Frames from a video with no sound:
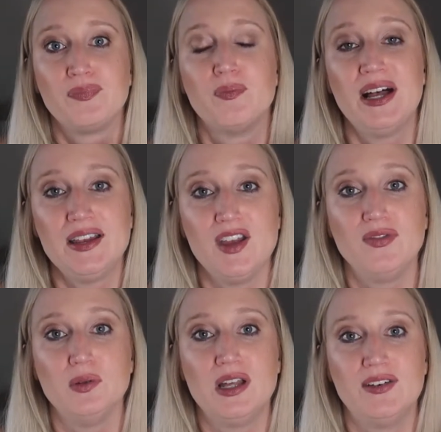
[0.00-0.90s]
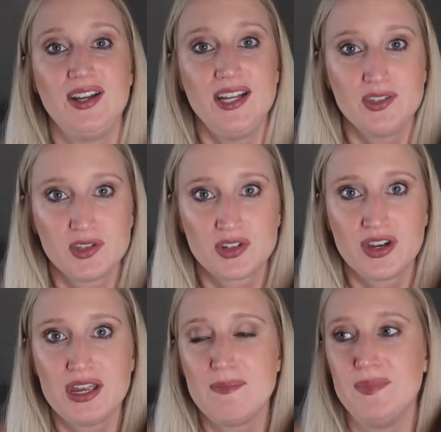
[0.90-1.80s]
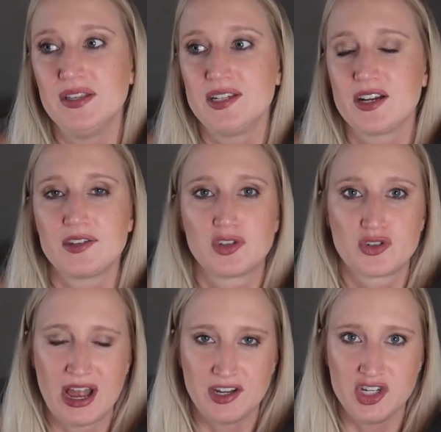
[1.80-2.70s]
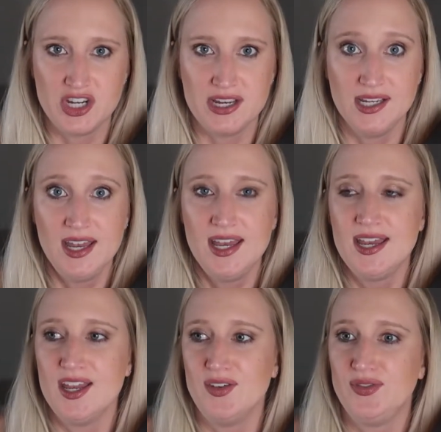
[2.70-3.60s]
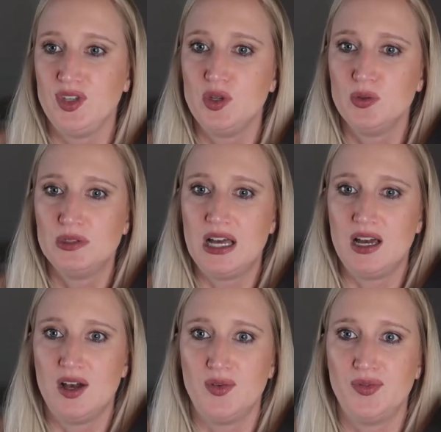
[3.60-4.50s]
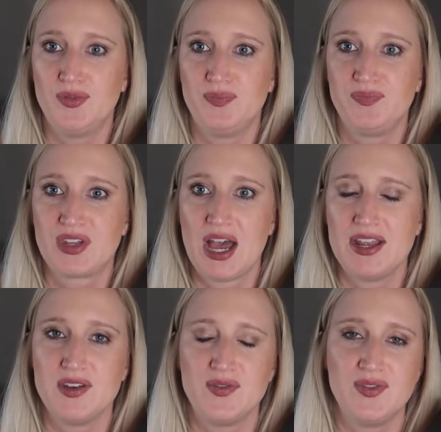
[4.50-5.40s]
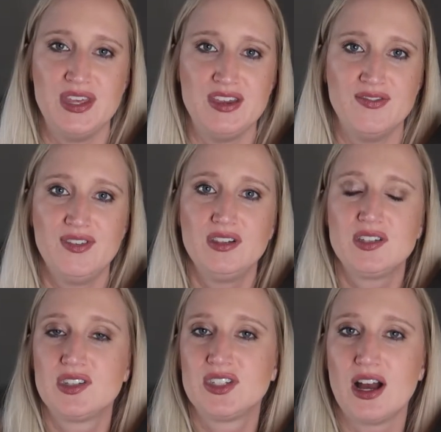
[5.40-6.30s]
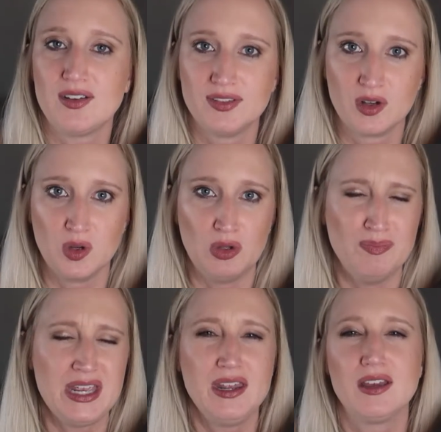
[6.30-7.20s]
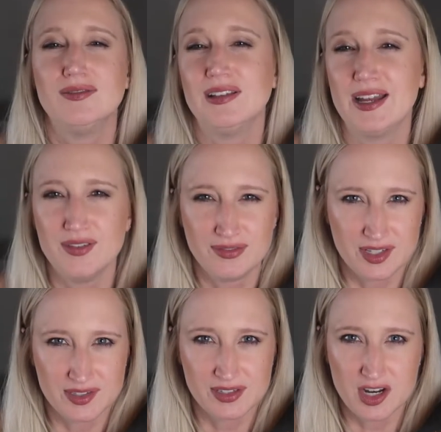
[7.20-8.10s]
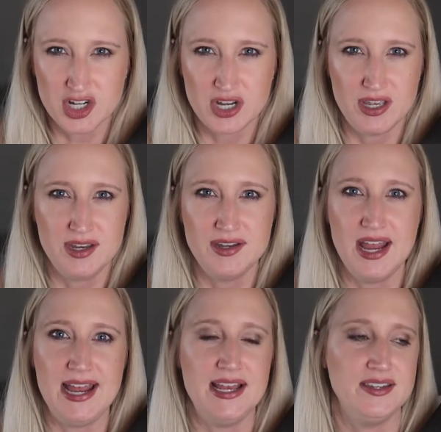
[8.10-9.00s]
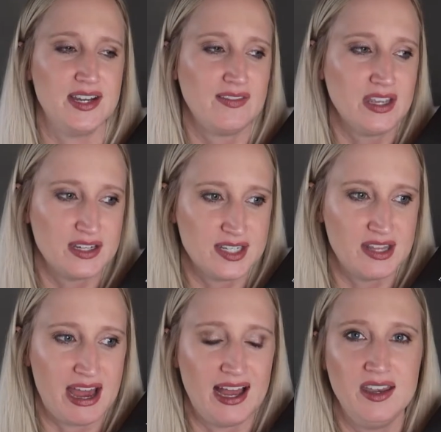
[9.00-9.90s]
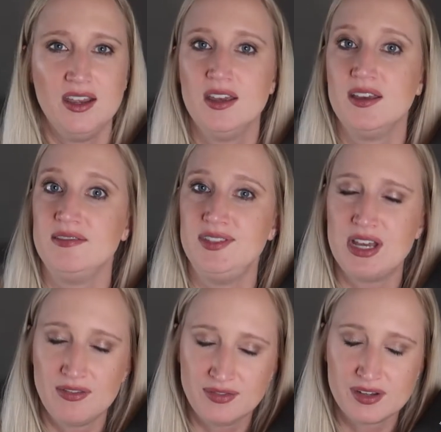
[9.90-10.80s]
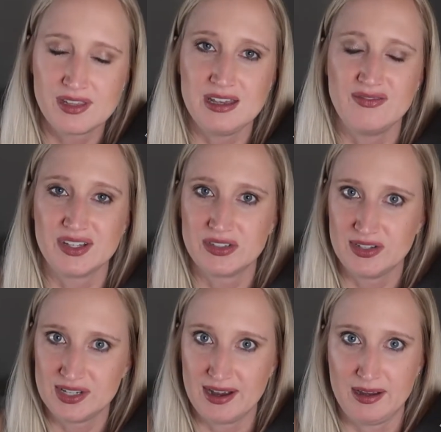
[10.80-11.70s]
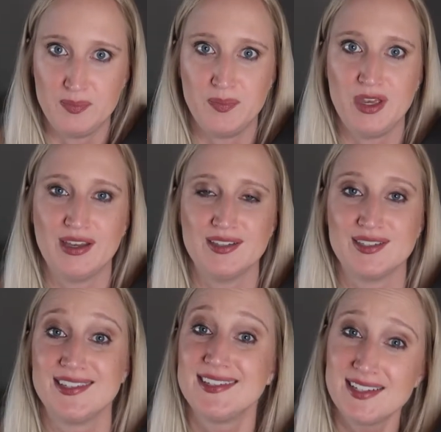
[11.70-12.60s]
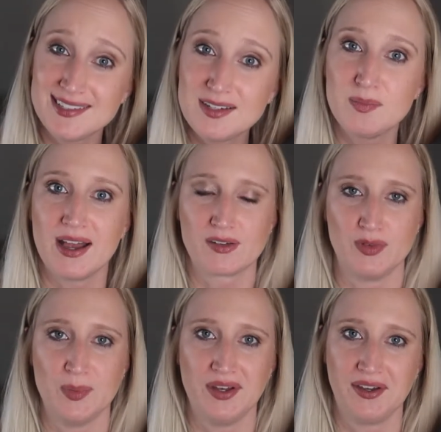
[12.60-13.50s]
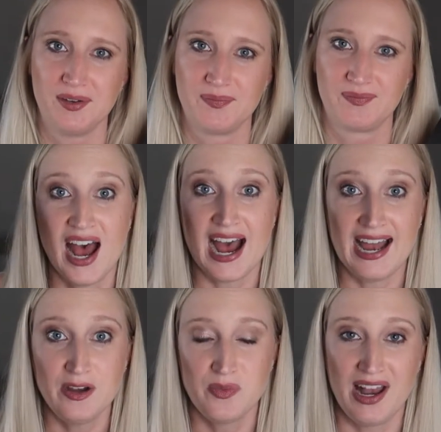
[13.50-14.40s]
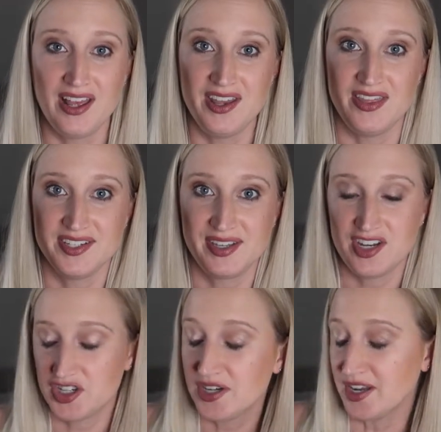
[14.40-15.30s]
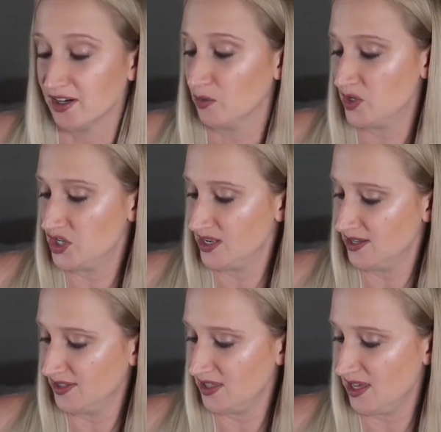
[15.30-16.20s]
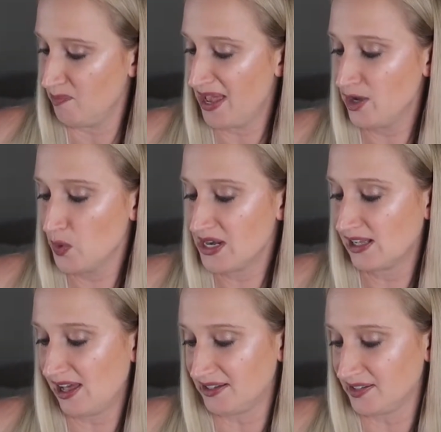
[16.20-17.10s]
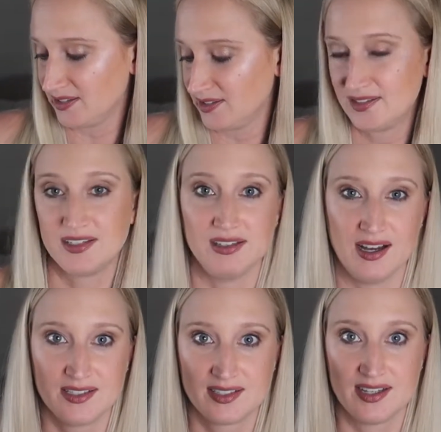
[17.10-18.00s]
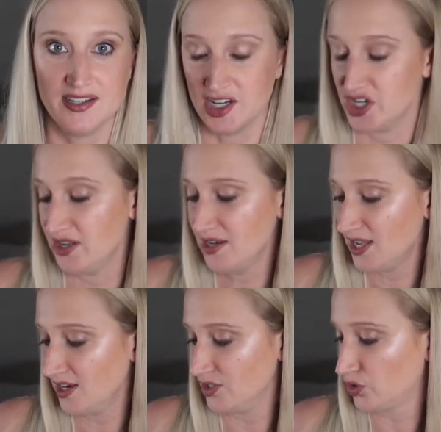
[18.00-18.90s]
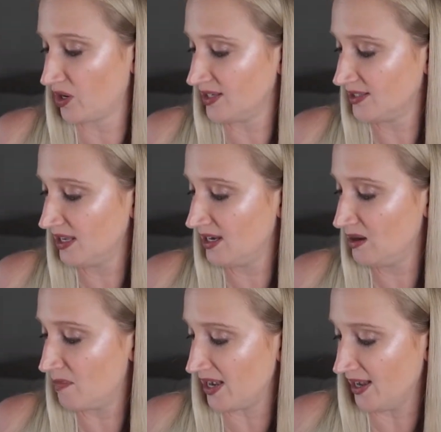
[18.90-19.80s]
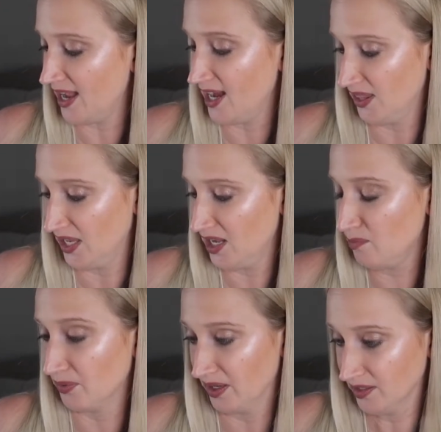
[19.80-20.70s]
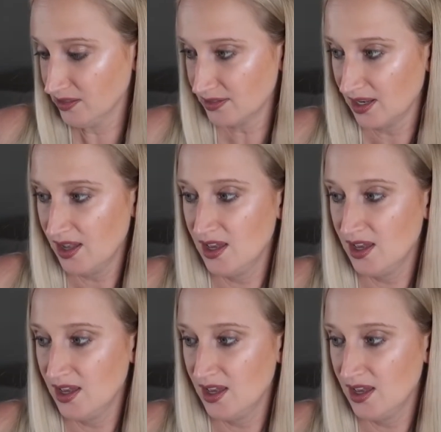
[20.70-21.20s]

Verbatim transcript: But if you love history, military strategy, if you love kind of the philosophical meaning of life discussion and diving into that, definitely invest the time because this is an impactful book. I read this edition here, which is the Penguin Classics Deluxe Edition. It is translated by Anthony Briggs.